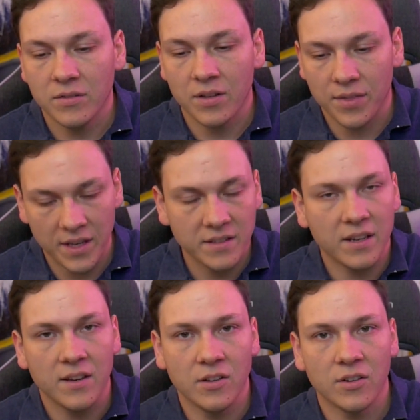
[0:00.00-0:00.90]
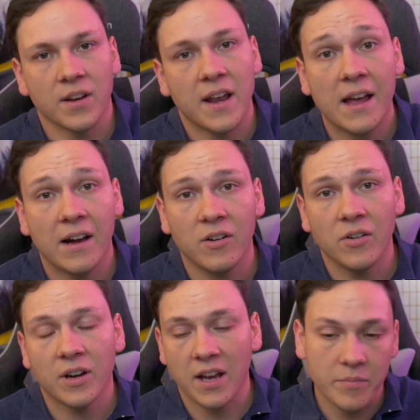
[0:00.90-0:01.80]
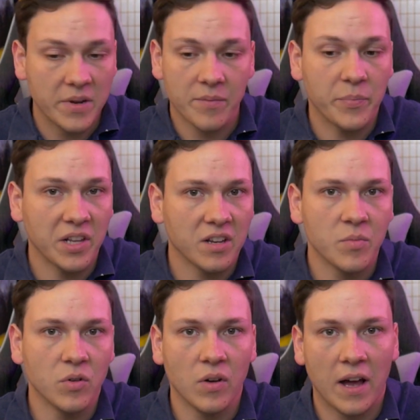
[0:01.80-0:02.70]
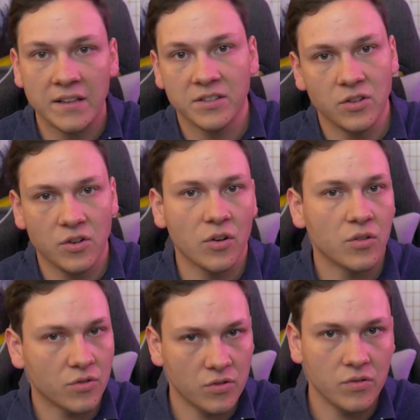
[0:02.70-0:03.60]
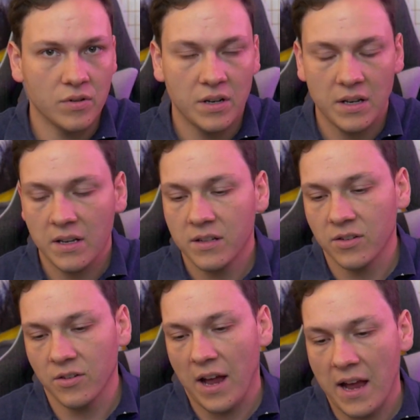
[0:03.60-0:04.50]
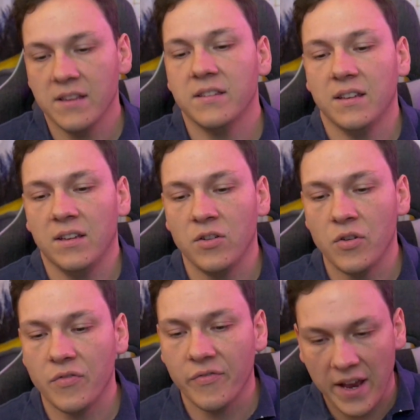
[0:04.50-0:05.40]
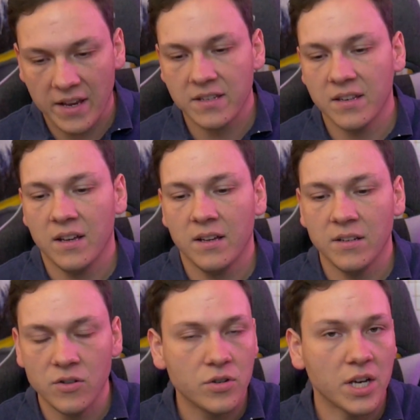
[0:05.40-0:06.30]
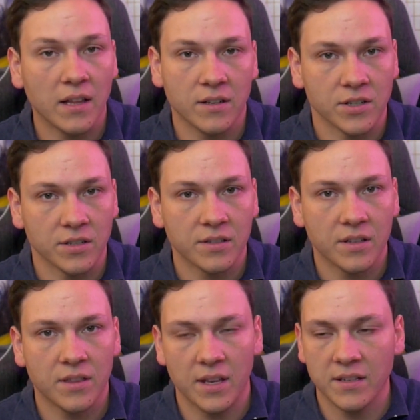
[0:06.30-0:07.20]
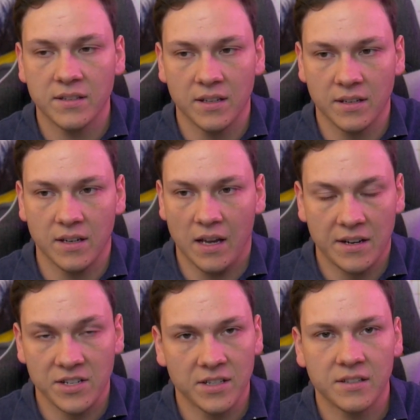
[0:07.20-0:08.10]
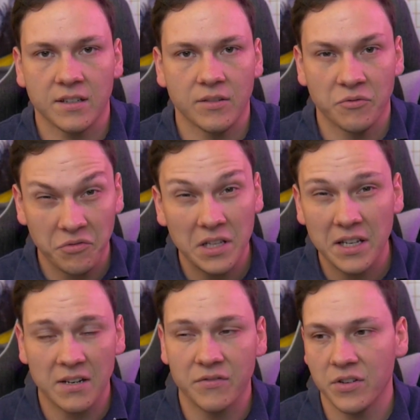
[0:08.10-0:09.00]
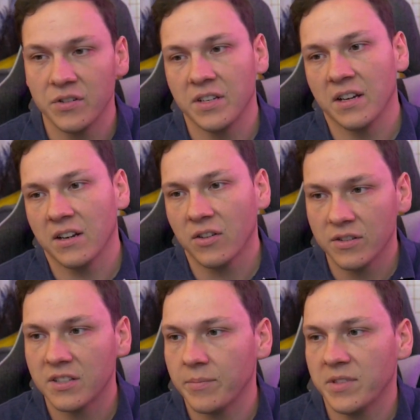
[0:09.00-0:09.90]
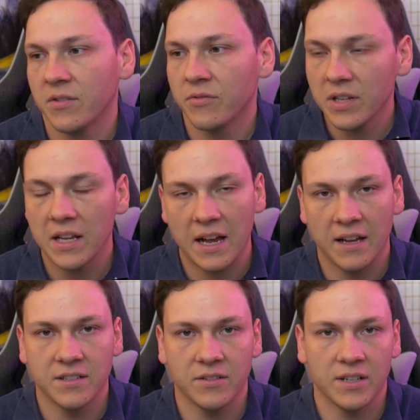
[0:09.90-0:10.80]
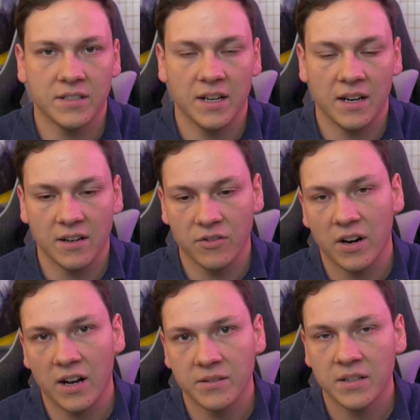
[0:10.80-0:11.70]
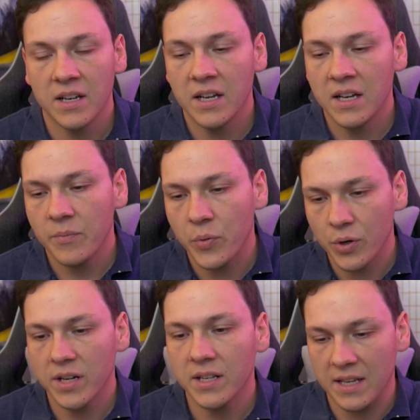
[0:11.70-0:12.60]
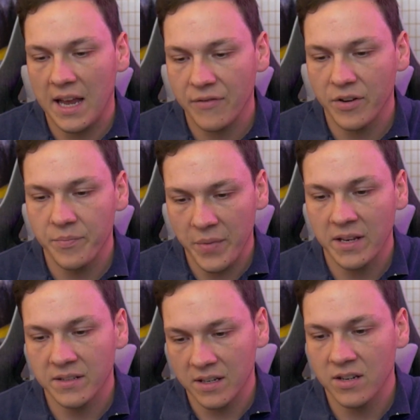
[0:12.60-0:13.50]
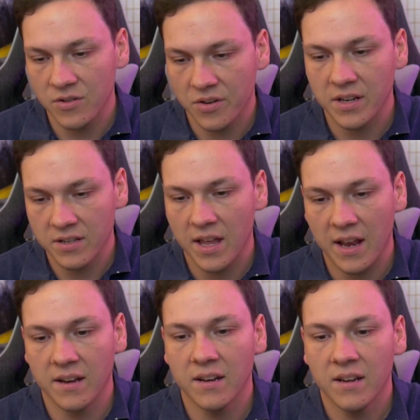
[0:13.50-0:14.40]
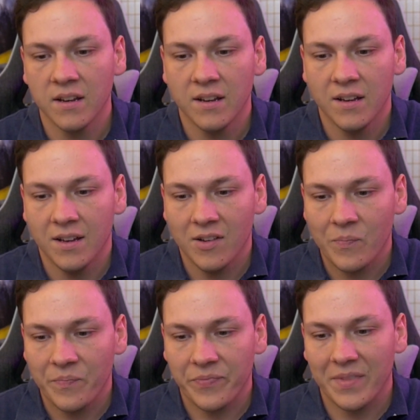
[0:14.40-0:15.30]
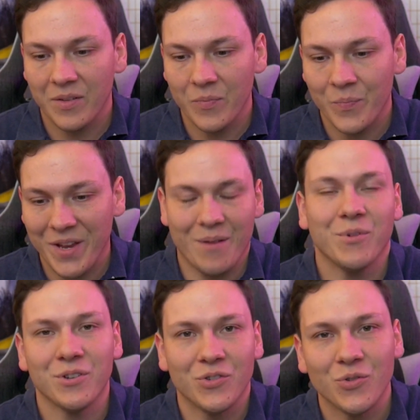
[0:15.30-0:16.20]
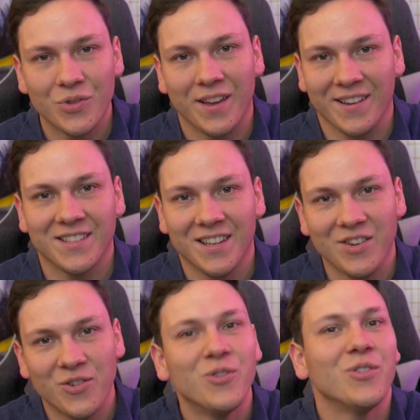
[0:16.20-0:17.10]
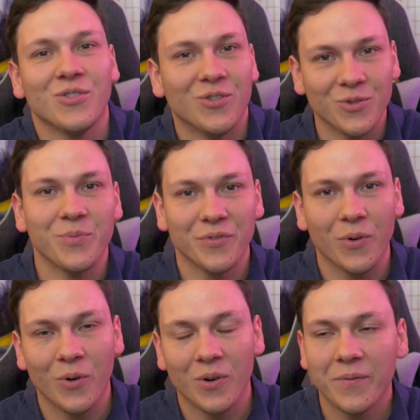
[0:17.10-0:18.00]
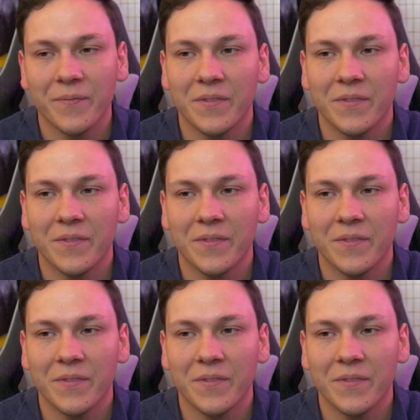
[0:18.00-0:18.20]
The things that you learn now can be applicable as you go through. So as you face new challenges, things that are just really confusing, concepts that are really hard to understand and grasp, putting in the effort means that you can then be able to do things that you couldn't do before.